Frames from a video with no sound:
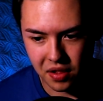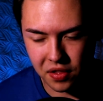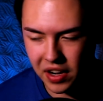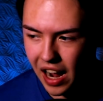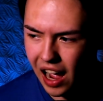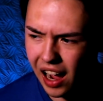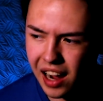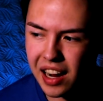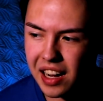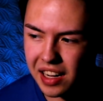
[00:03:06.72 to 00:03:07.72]
that
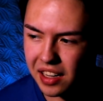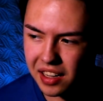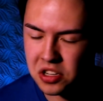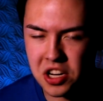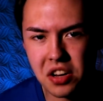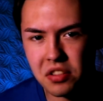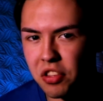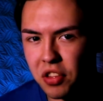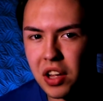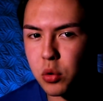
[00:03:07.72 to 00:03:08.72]
I didn't
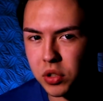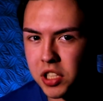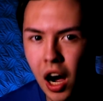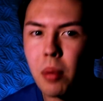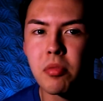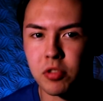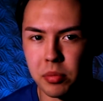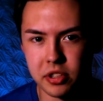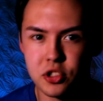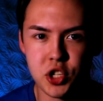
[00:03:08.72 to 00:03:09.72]
think would come from
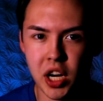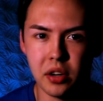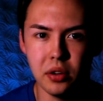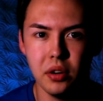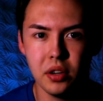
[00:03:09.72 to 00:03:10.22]
this channel.